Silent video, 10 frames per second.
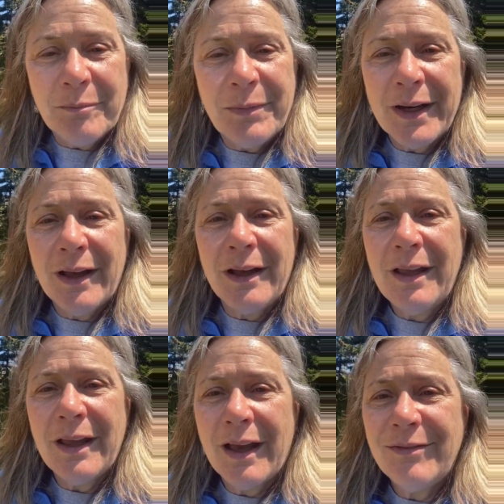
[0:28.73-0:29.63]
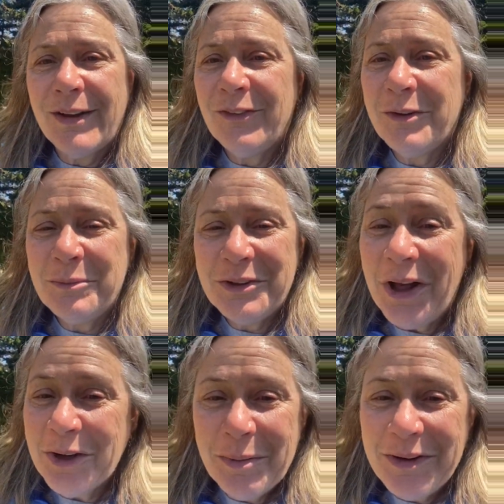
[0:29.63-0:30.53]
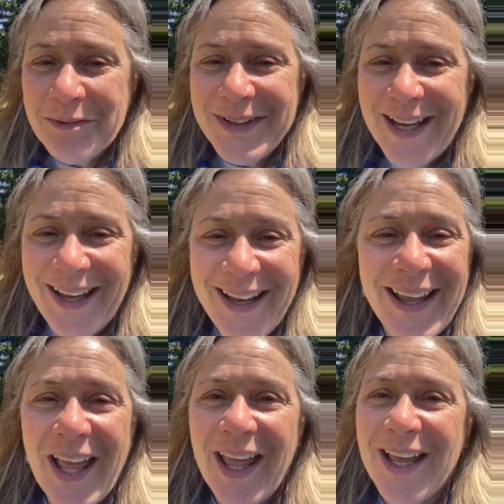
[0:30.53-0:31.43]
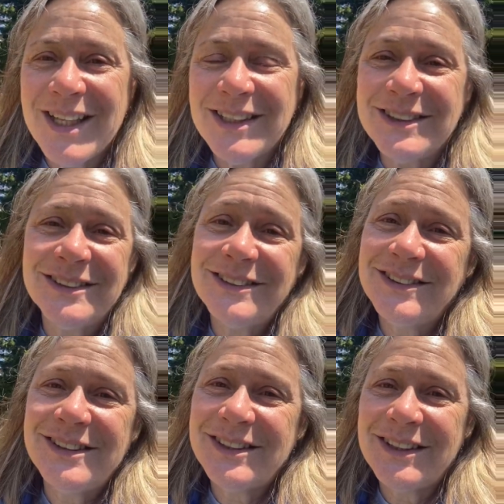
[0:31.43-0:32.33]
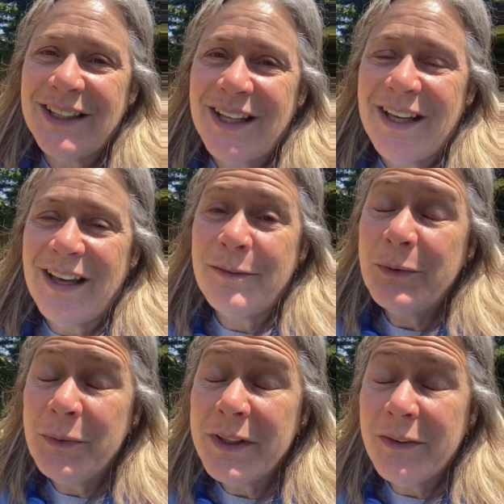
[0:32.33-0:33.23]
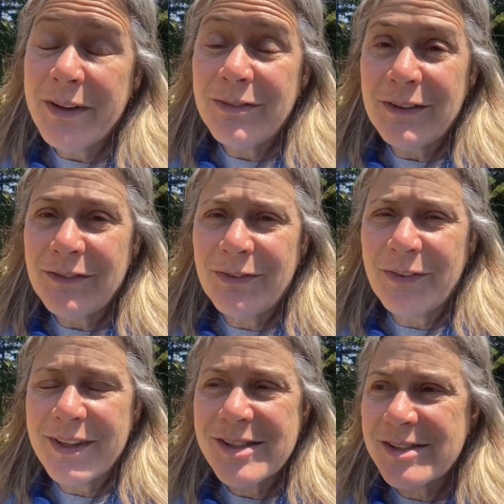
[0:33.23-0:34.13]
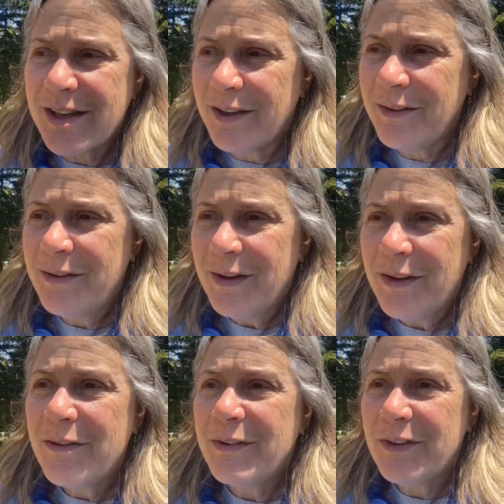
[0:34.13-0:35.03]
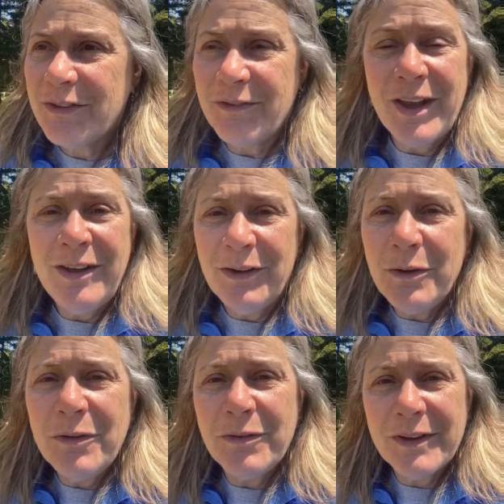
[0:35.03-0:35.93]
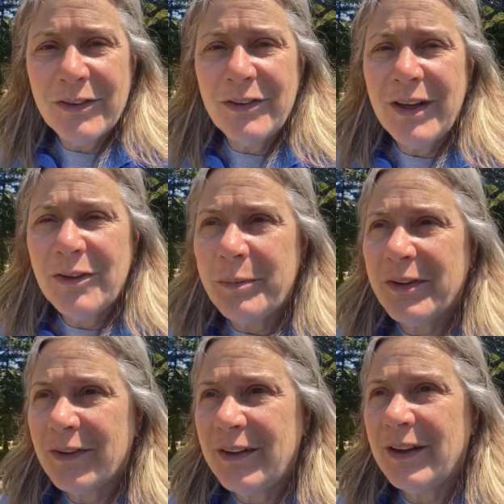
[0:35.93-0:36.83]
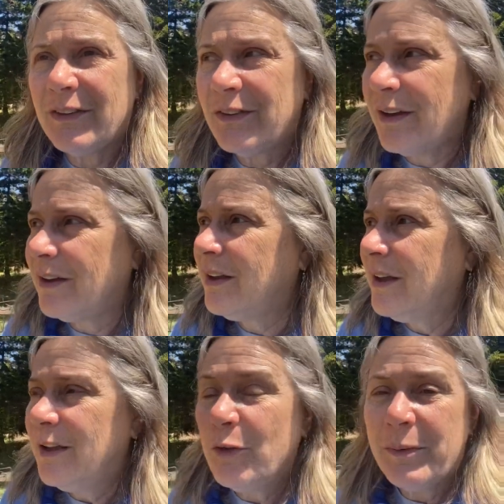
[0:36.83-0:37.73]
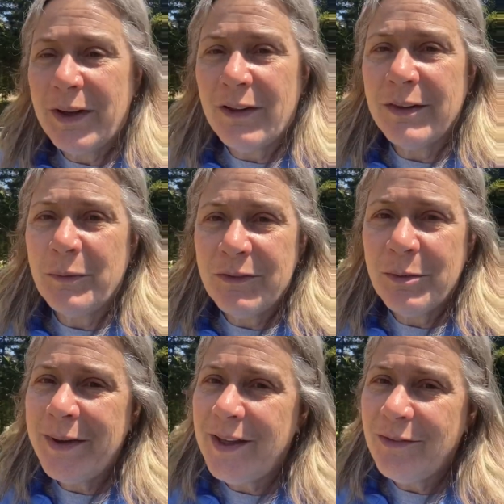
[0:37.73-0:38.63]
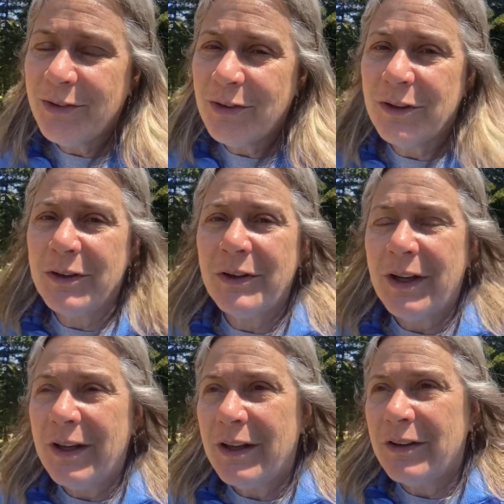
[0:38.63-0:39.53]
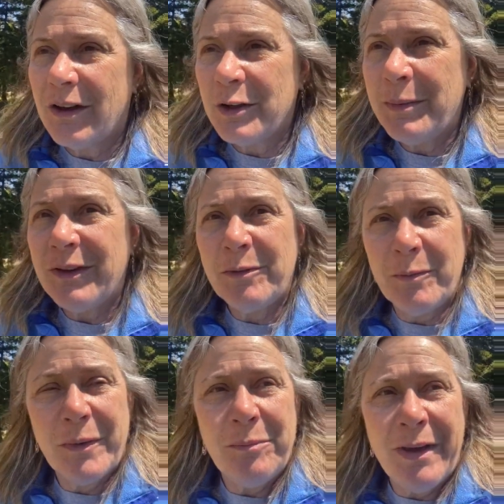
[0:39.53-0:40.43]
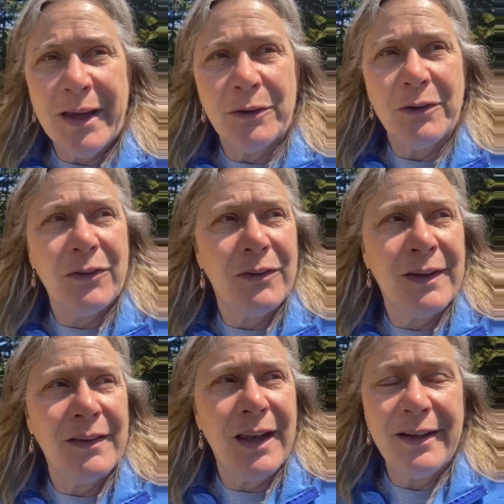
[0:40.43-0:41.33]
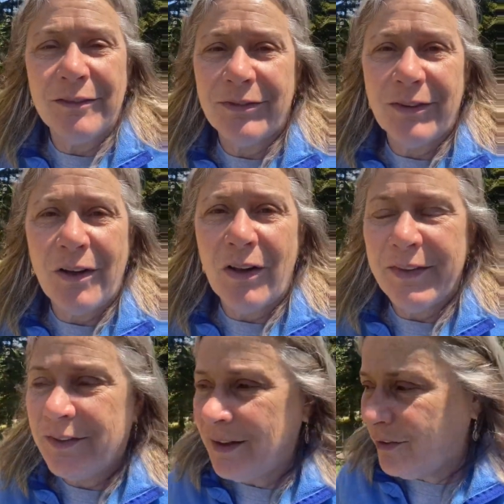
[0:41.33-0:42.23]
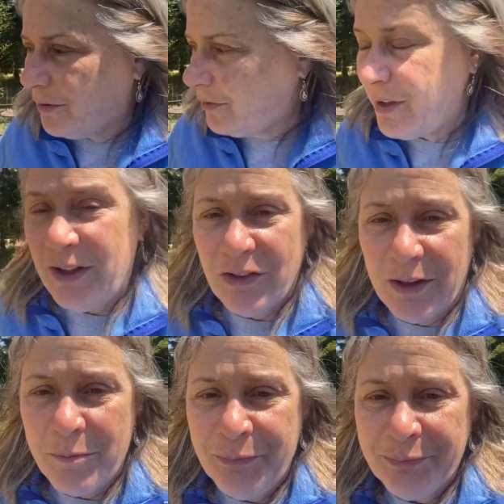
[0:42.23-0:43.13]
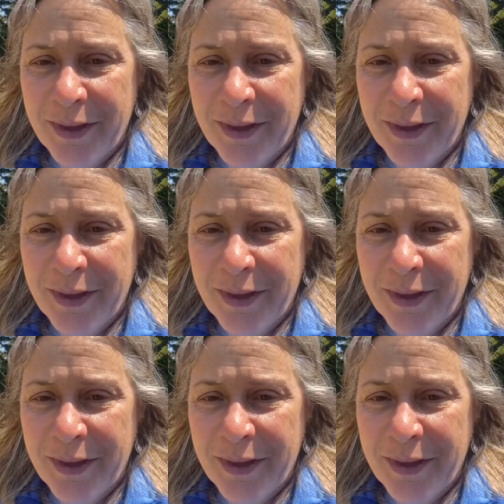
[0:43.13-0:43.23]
But I found something to talk about every day, and I've been really grateful for this venue, for this chance, because I think it's been a healthy one for me, for sure, talking about what matters in the light of all the things that are changing.